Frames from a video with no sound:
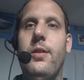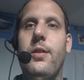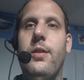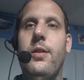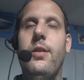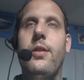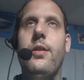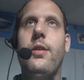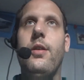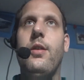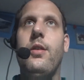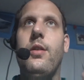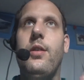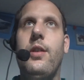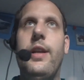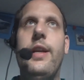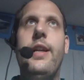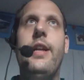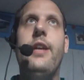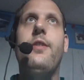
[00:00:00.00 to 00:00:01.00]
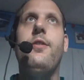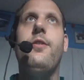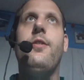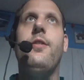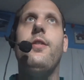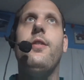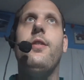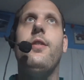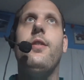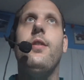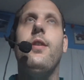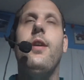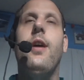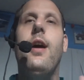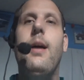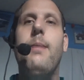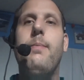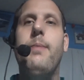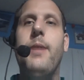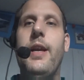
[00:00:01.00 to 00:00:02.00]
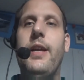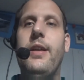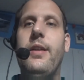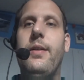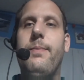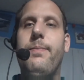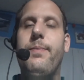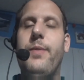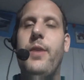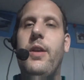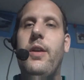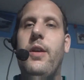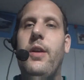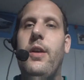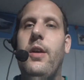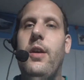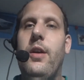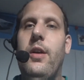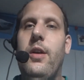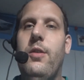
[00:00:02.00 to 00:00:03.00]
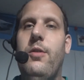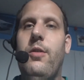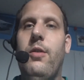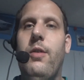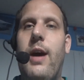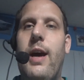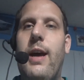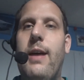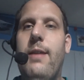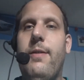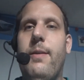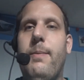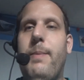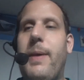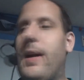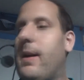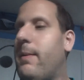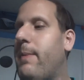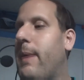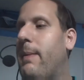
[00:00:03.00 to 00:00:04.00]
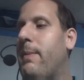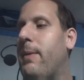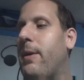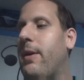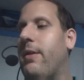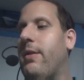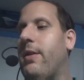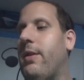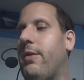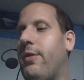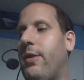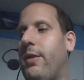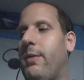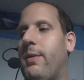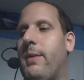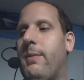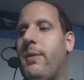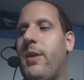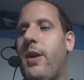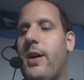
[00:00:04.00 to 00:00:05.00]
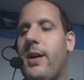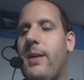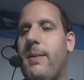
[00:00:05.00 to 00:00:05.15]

Linux update. So I have a pen and paper here, and I'll show you what I'm talking about.